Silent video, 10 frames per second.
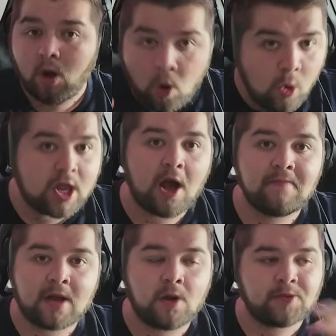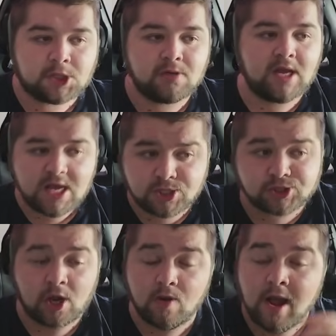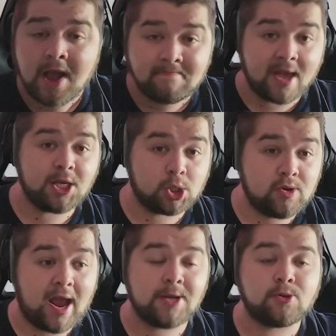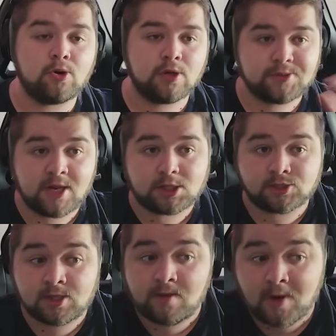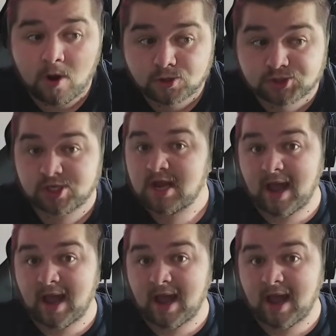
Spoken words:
All cutback opportunities, so make sure you have got good finishes in the box,